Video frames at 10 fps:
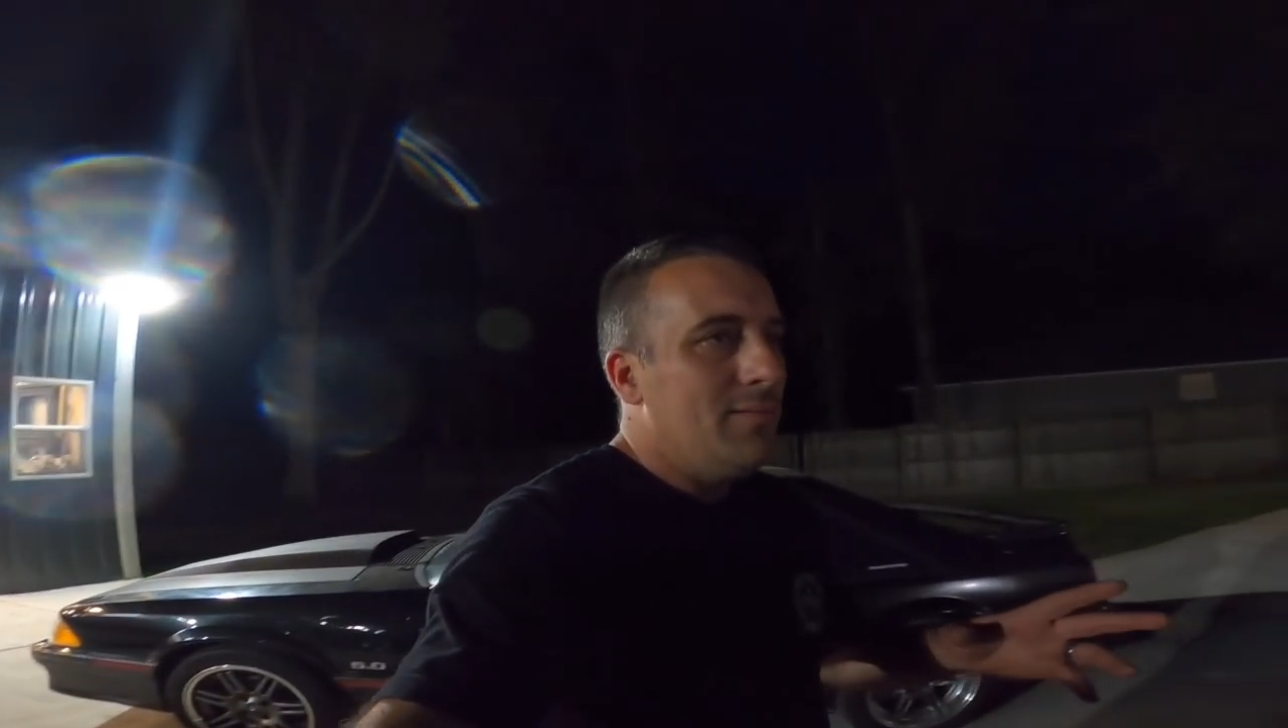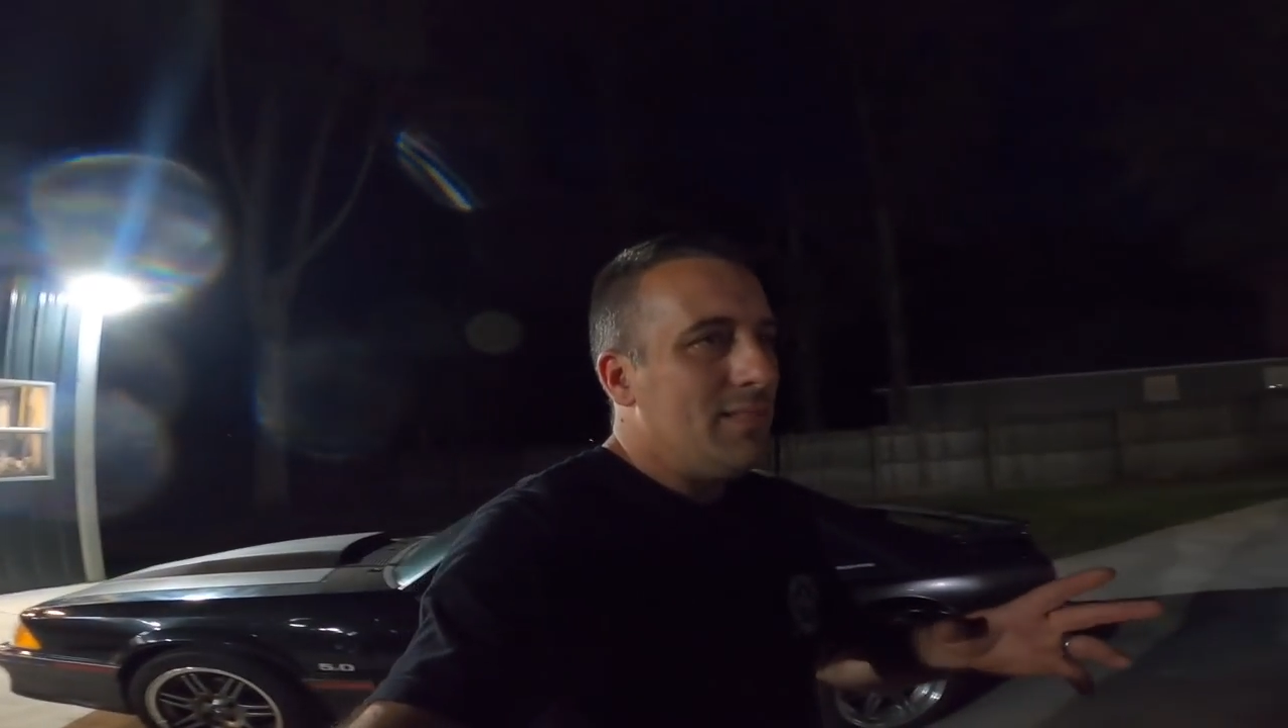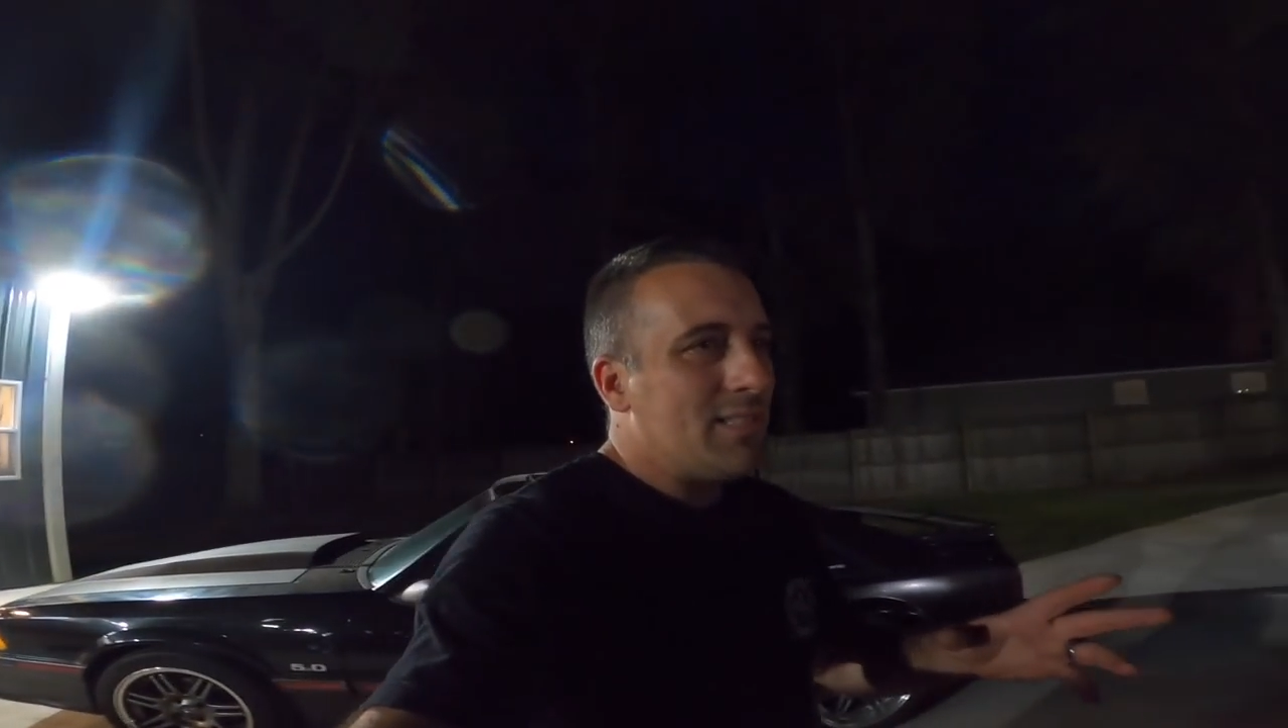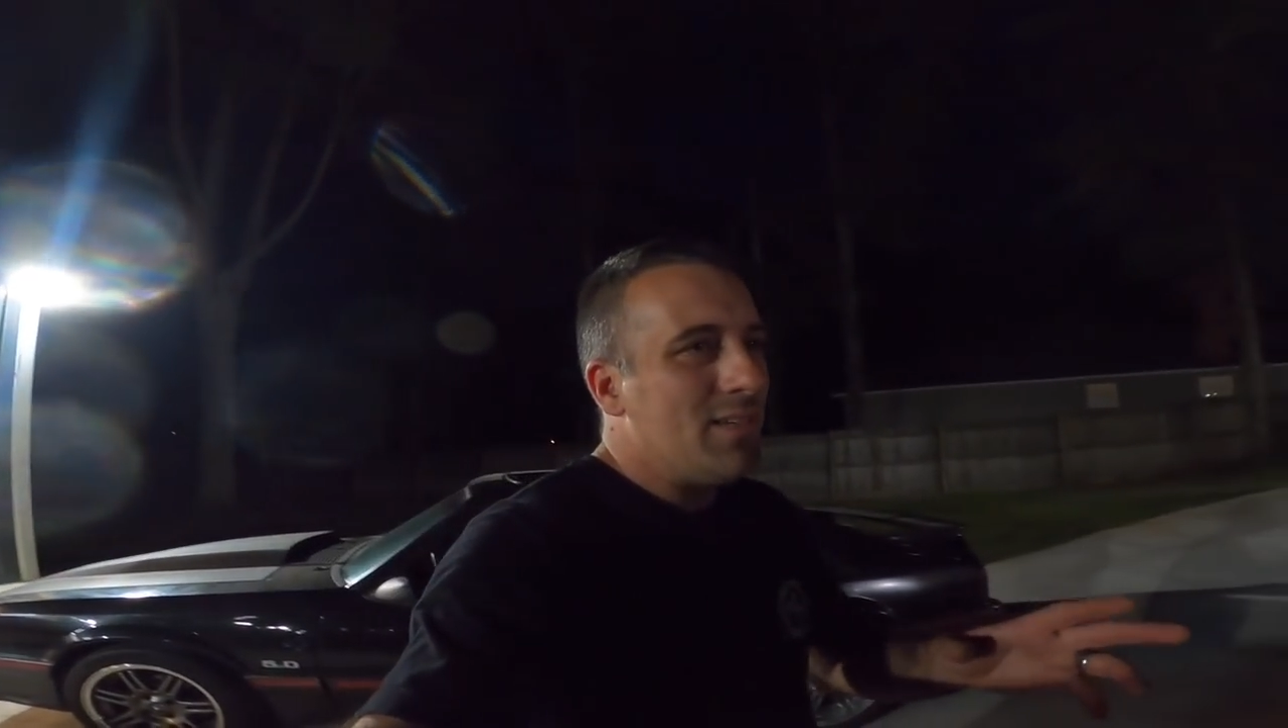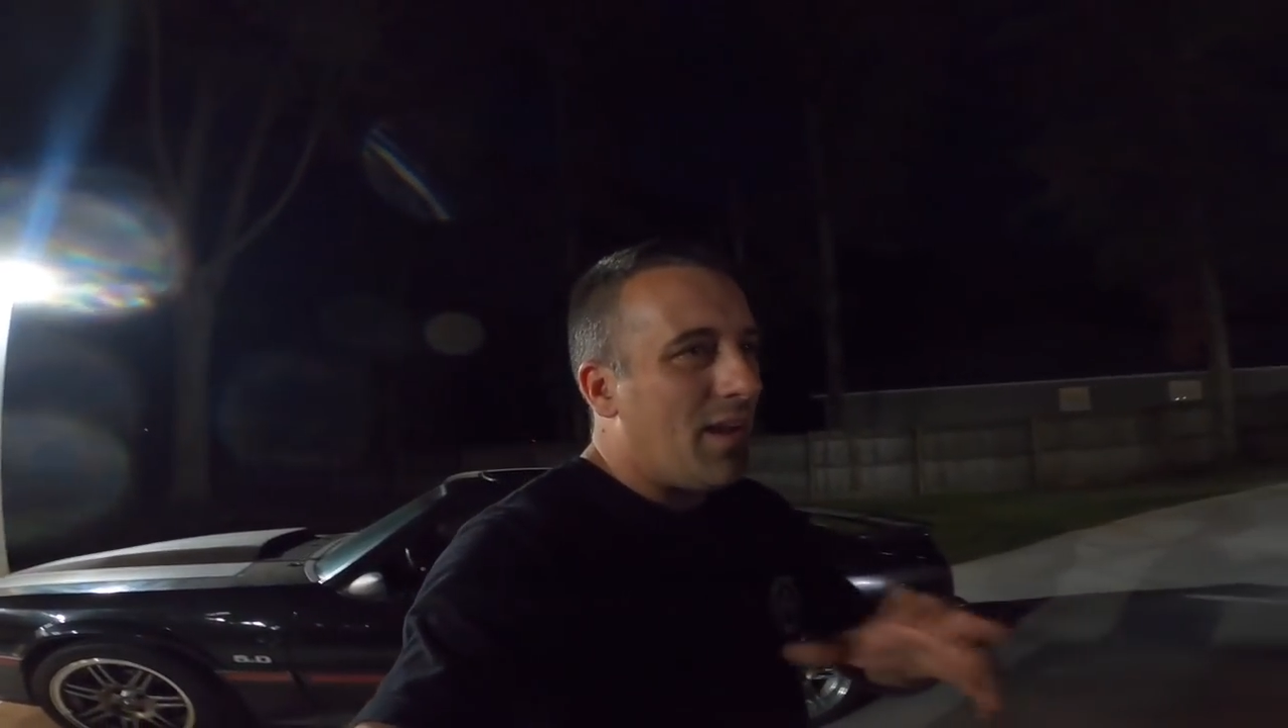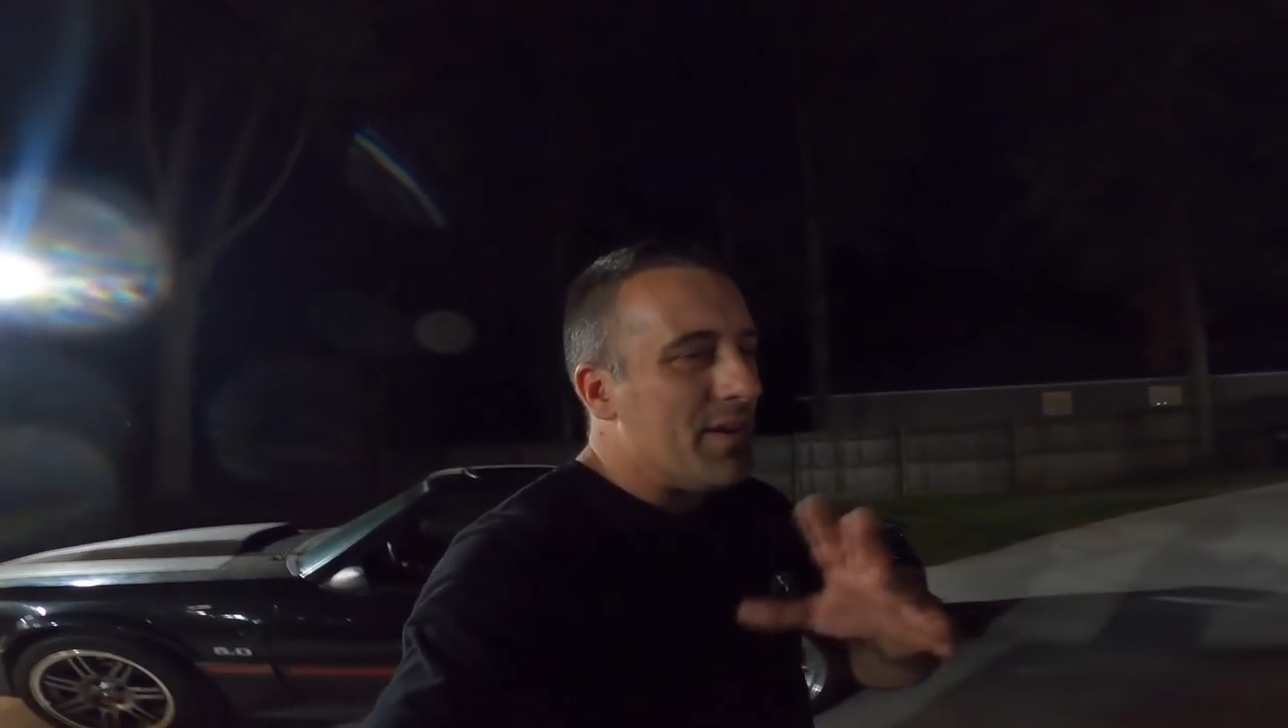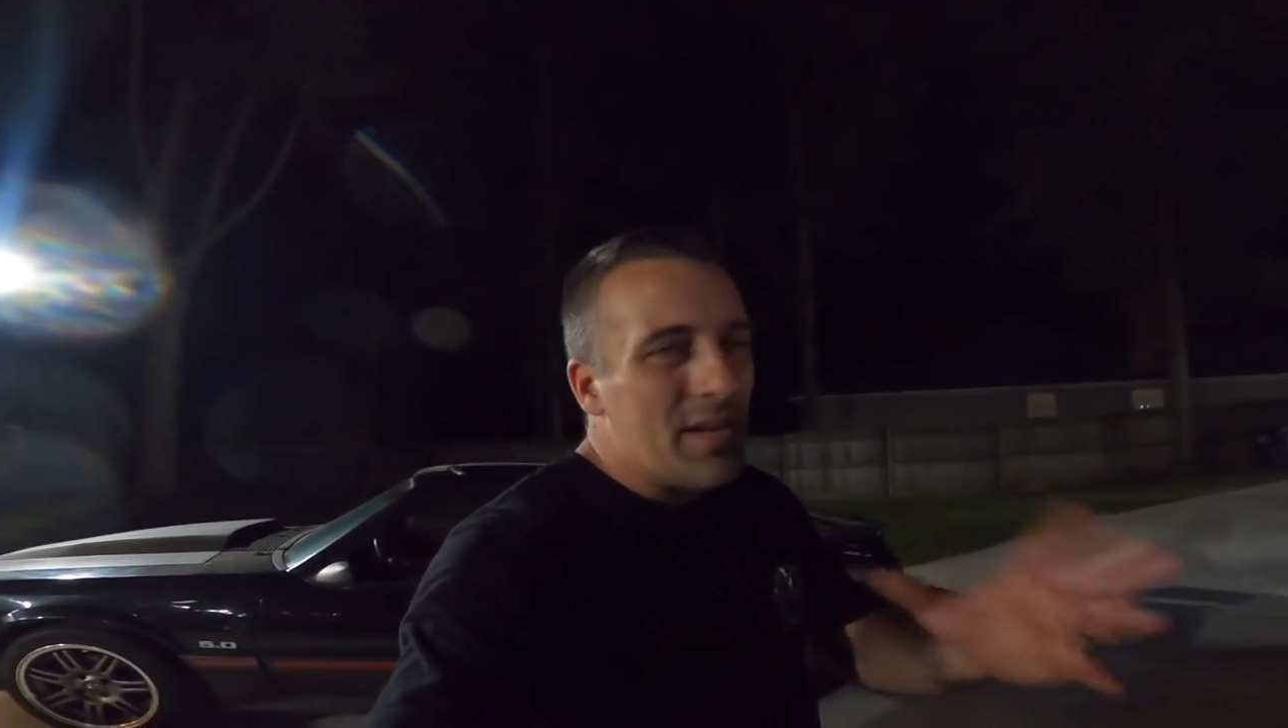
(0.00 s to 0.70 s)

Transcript: it's not